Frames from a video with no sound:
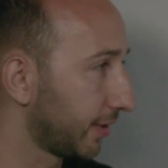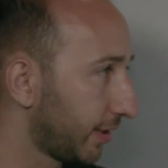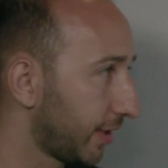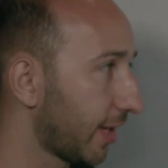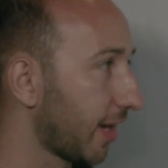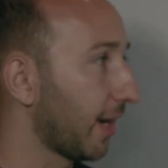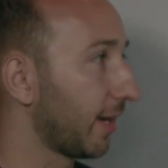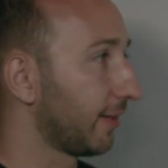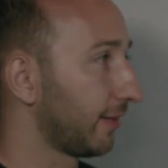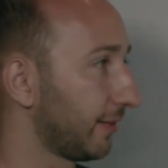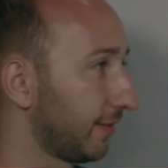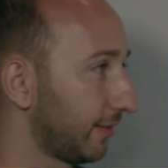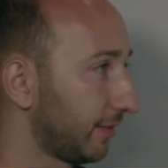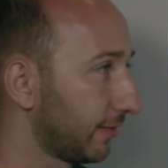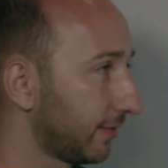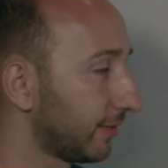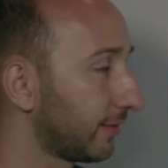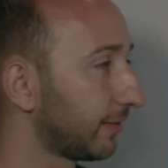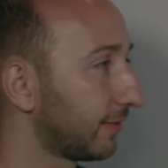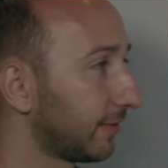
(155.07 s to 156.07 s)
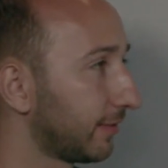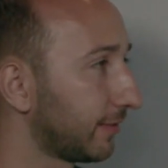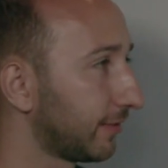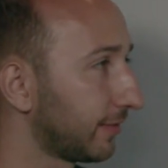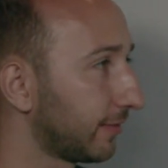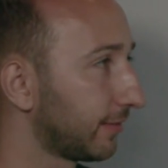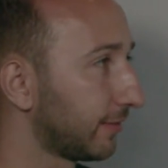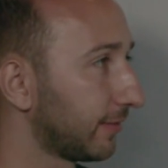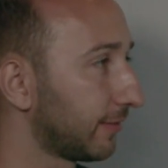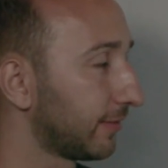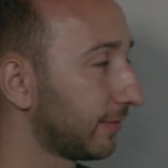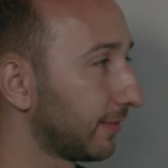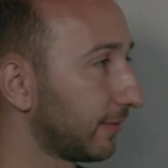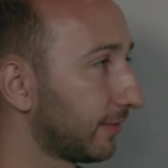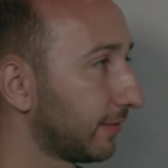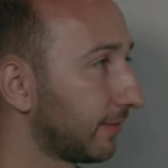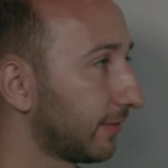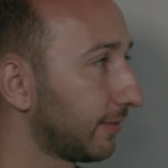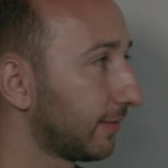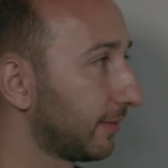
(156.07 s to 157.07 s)

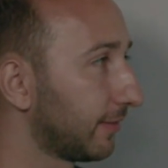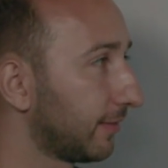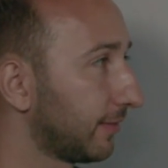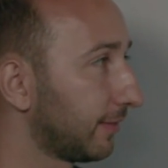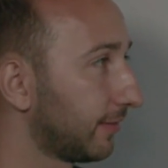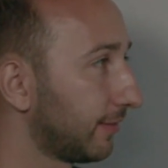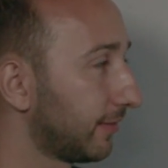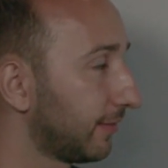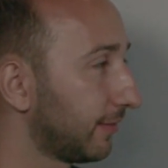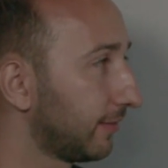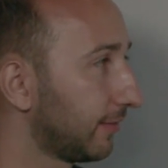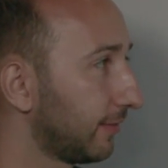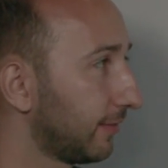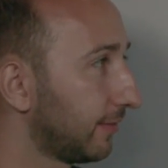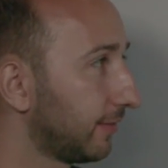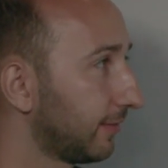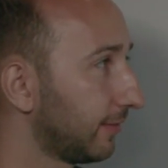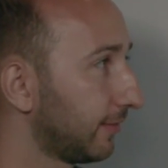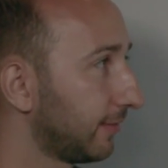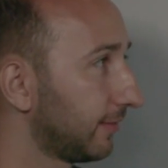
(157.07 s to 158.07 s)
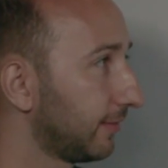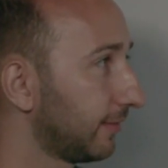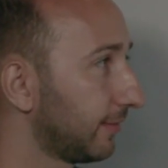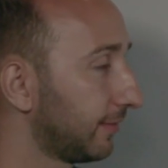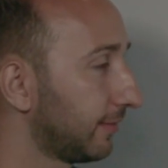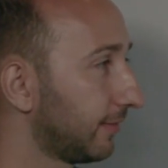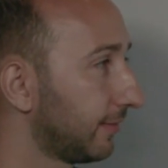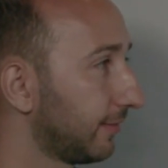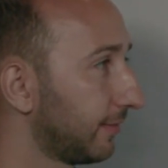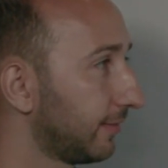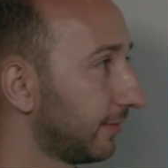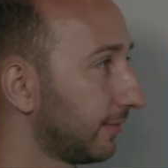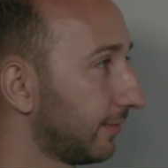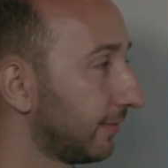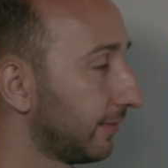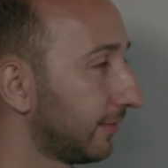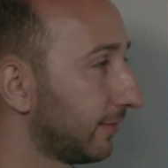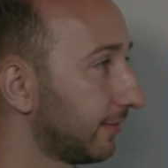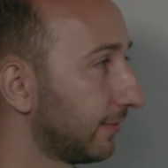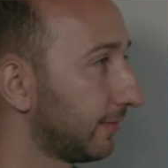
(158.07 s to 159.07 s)

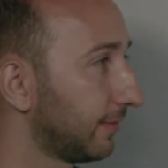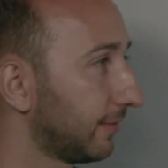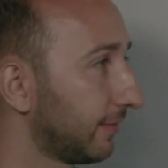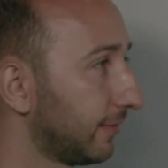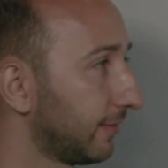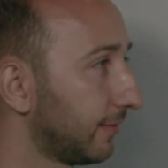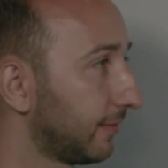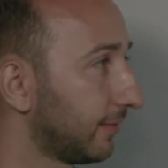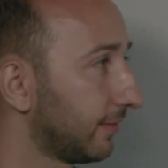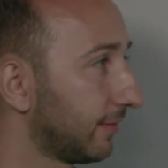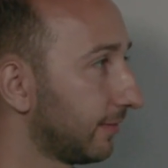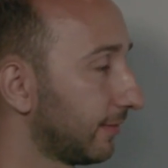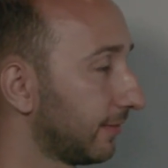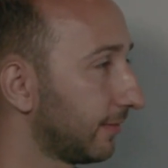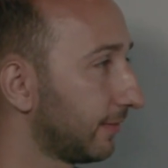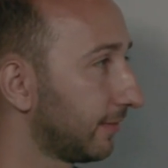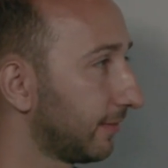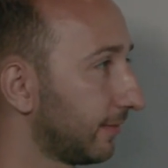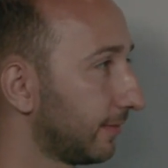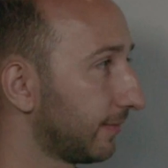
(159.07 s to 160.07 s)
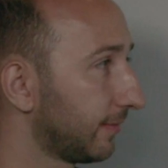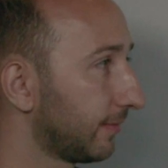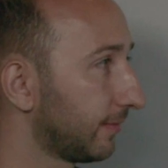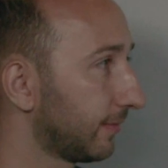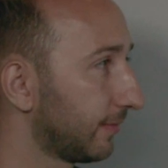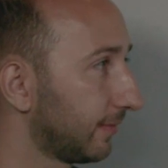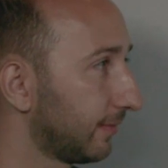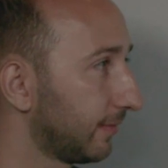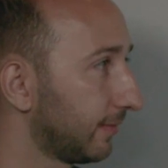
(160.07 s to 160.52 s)
[no speech]